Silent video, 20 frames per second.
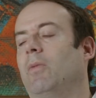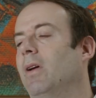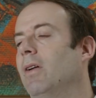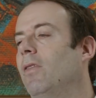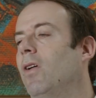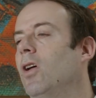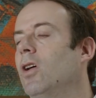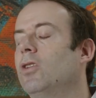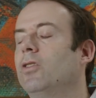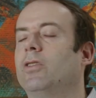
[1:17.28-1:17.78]
have
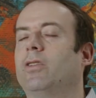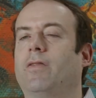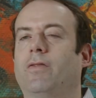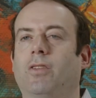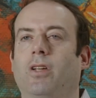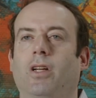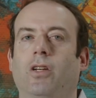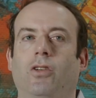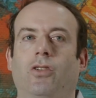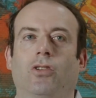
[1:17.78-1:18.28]
hundreds of
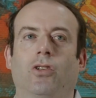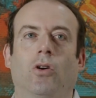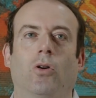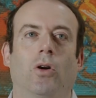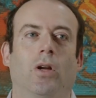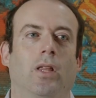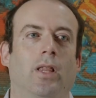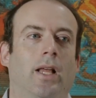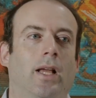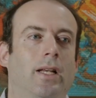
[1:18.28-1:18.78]
studies
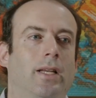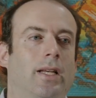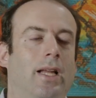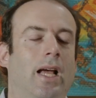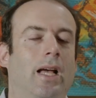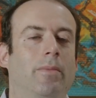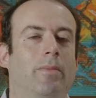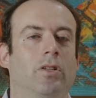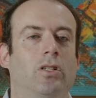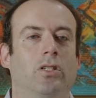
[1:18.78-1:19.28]
showing that
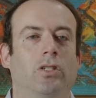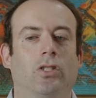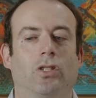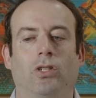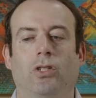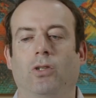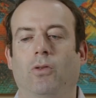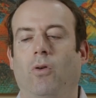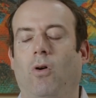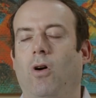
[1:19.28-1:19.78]
damage
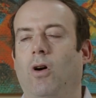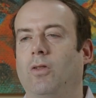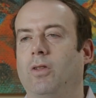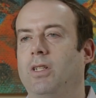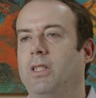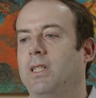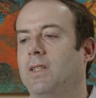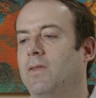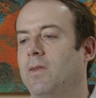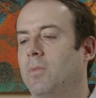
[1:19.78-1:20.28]
to all
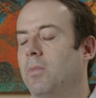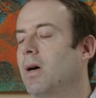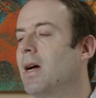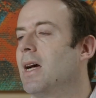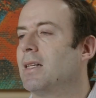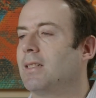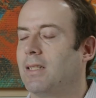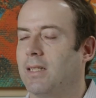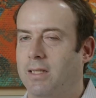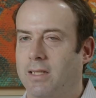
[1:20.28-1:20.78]
these different
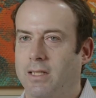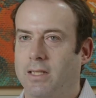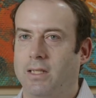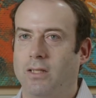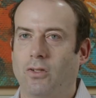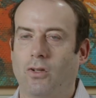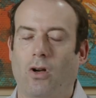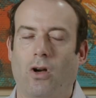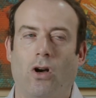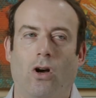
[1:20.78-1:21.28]

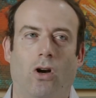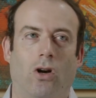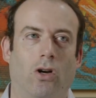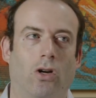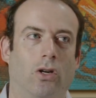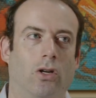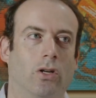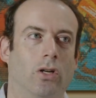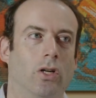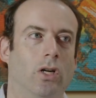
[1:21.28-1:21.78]
processes
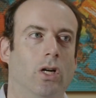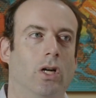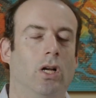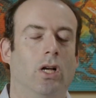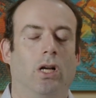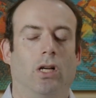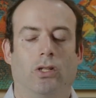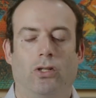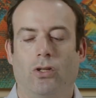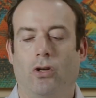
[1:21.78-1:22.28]
are
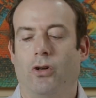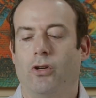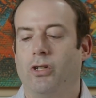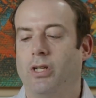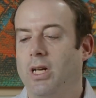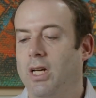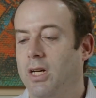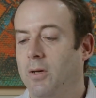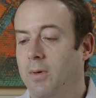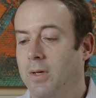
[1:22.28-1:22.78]

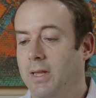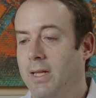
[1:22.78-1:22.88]
associated with